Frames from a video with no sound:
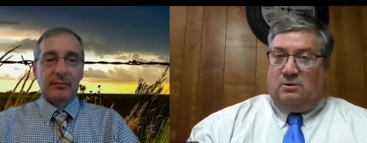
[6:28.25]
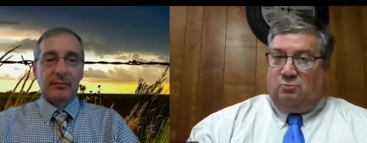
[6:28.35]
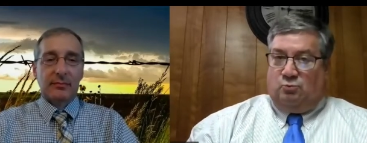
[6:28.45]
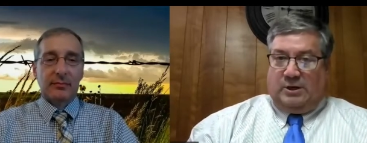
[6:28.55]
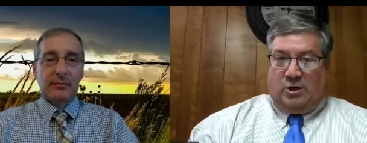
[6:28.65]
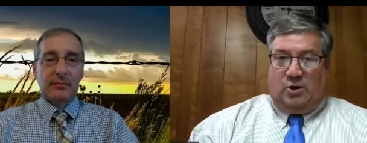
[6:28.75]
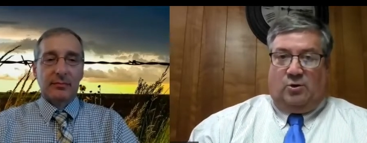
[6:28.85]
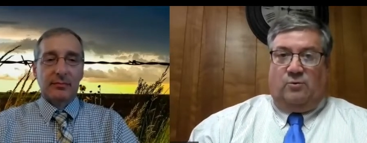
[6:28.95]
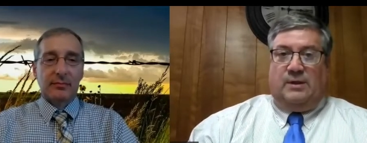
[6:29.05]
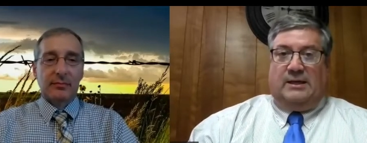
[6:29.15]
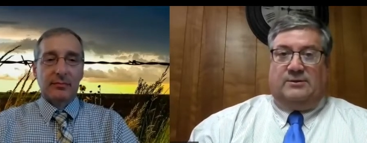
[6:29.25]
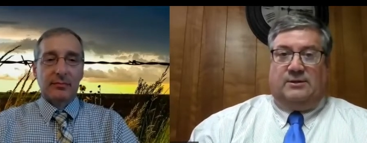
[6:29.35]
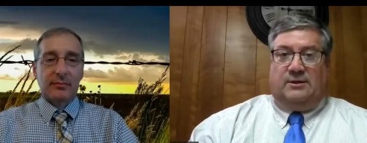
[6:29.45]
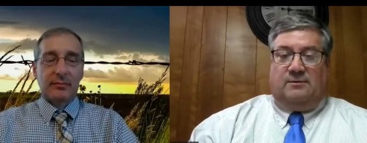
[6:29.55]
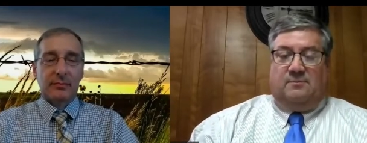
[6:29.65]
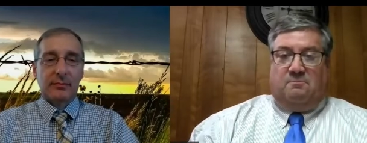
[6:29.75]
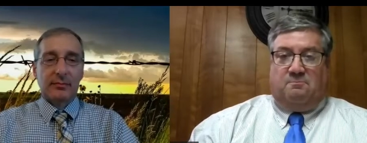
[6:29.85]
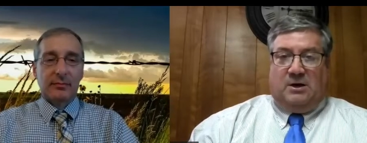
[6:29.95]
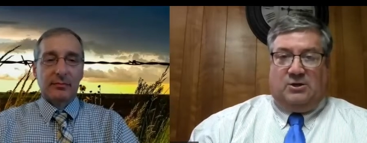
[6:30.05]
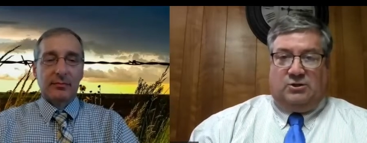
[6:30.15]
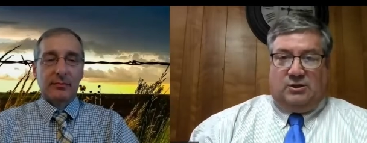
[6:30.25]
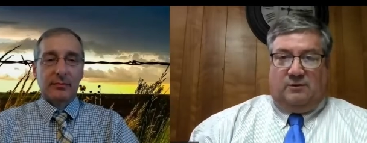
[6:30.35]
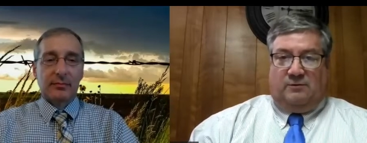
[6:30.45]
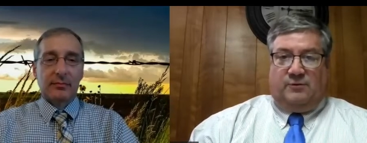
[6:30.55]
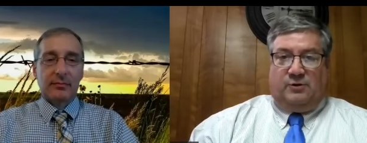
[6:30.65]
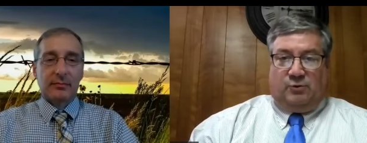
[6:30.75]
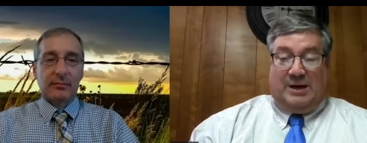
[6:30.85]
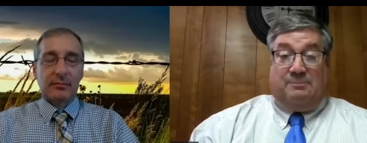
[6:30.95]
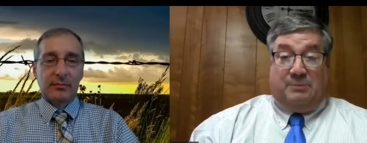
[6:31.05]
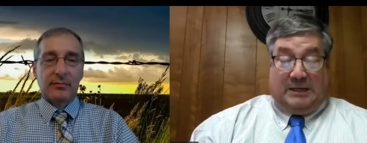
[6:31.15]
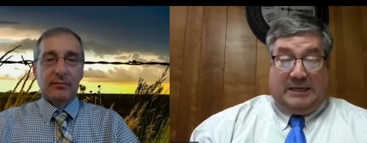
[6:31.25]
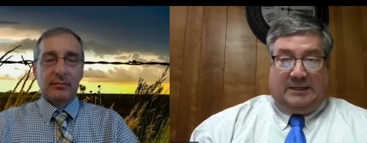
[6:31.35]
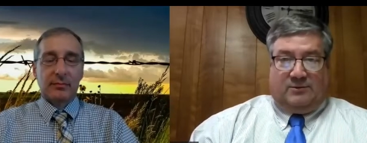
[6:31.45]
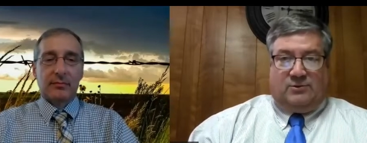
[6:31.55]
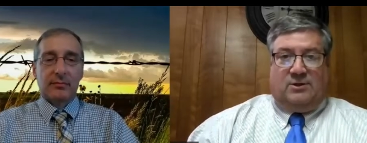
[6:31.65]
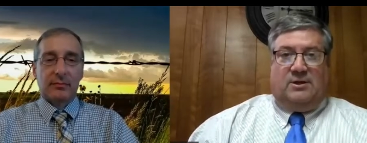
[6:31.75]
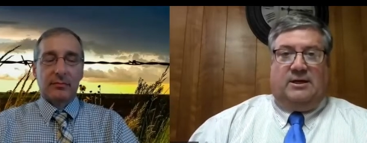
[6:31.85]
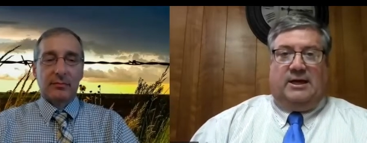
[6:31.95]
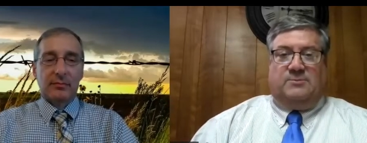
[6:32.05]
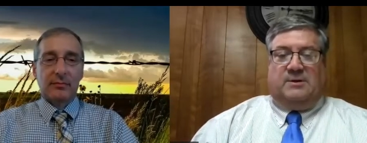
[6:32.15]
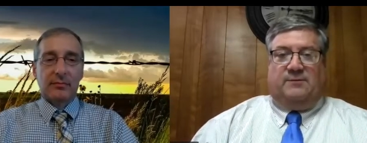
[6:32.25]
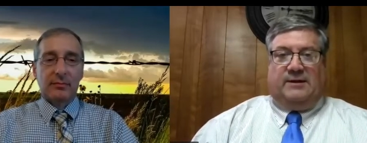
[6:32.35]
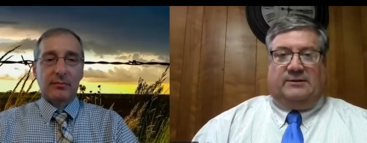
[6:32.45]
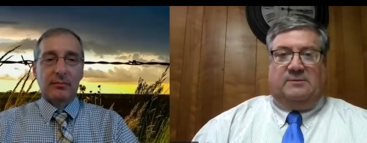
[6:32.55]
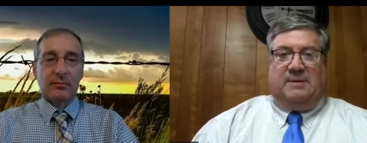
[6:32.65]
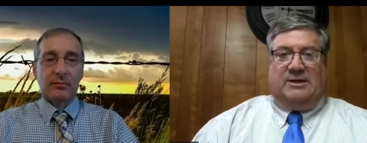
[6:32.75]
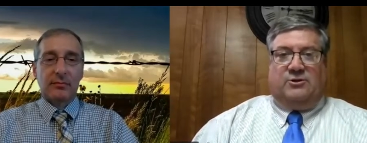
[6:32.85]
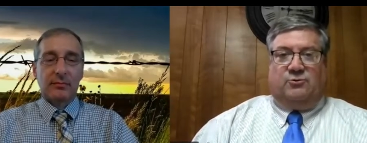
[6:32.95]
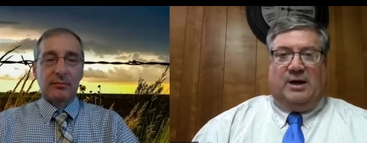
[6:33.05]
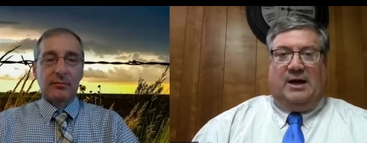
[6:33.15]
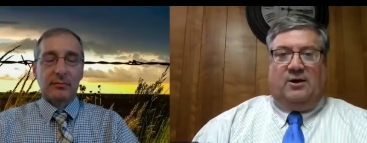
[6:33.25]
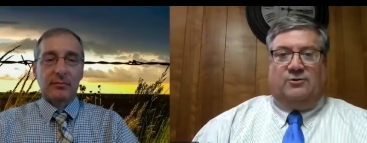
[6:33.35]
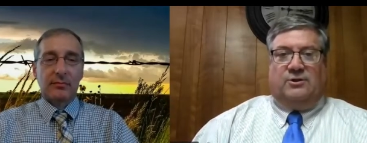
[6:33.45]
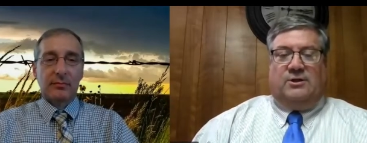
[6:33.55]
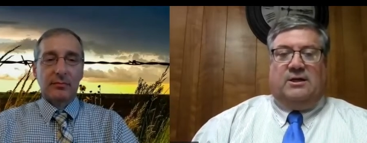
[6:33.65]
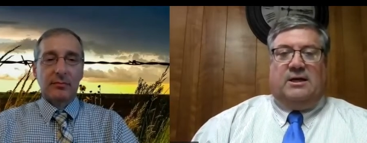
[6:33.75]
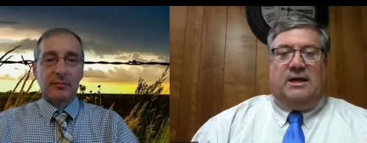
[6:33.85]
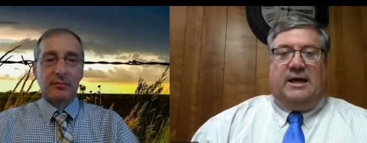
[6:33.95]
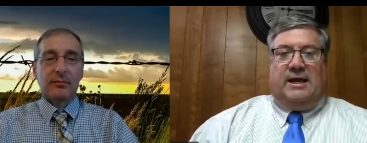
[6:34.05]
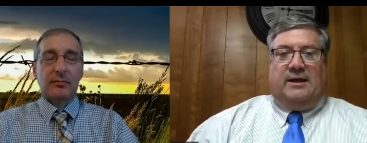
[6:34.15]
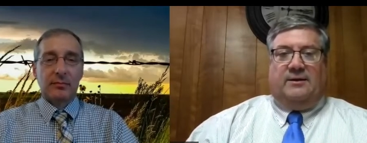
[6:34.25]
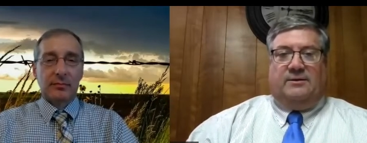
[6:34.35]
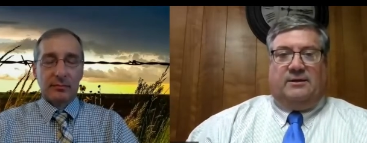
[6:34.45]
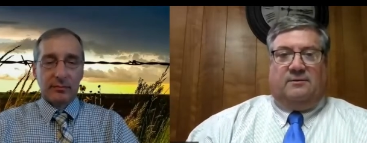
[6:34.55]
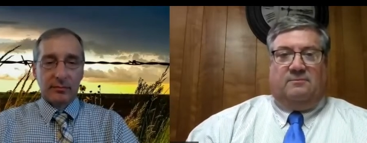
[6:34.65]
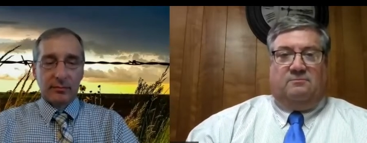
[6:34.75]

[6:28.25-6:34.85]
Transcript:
Speaker 1: we know that uh, much of the Great Plains has been affected by drought, and uh,